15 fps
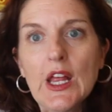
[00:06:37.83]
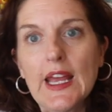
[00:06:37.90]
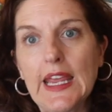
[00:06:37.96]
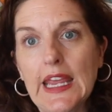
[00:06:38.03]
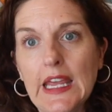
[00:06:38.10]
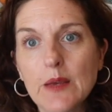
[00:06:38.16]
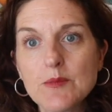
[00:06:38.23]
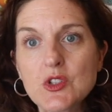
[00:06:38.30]
I
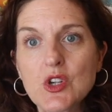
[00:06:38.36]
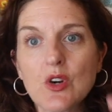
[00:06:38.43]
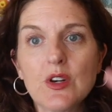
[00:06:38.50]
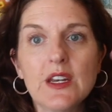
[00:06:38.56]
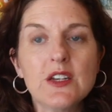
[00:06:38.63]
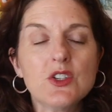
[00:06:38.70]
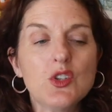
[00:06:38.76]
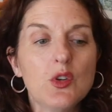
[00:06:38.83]
am
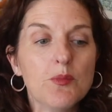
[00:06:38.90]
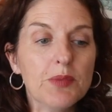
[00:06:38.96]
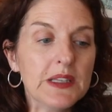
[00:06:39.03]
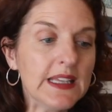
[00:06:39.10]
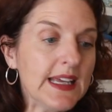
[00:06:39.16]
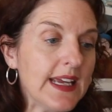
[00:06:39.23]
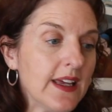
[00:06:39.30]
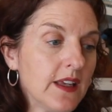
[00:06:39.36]
starting to
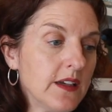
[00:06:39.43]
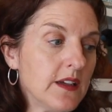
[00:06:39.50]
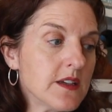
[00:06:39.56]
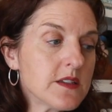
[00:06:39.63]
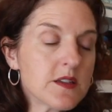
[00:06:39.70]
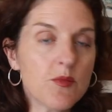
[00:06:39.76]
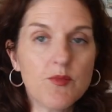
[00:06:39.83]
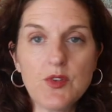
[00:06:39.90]
plan
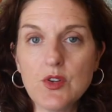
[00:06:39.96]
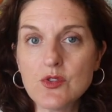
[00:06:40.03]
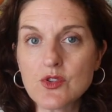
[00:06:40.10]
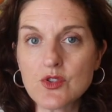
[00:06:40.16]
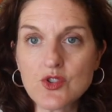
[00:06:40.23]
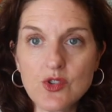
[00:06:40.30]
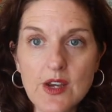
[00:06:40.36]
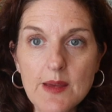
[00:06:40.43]
some
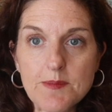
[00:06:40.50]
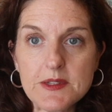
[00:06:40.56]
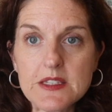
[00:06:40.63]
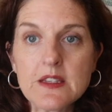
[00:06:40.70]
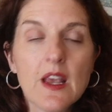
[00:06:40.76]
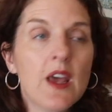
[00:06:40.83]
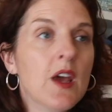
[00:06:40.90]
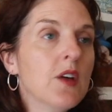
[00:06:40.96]
future
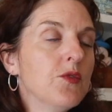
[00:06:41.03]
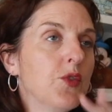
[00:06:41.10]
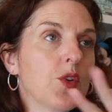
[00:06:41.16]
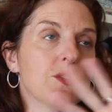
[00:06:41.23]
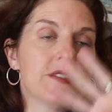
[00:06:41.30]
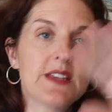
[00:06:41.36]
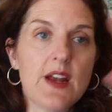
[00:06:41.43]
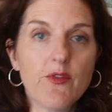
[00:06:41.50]
trips
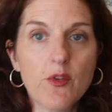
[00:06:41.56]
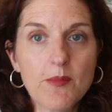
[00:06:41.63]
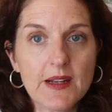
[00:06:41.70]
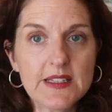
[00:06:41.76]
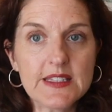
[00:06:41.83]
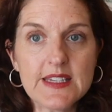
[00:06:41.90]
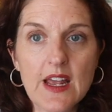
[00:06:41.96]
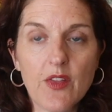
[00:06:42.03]
for several
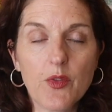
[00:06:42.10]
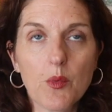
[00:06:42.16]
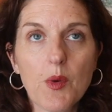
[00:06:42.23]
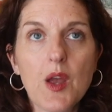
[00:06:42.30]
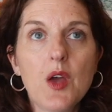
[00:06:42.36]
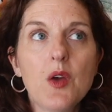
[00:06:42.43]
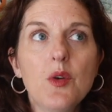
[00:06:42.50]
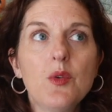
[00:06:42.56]
months down the
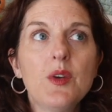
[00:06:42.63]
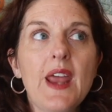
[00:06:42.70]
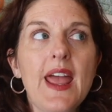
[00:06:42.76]
road.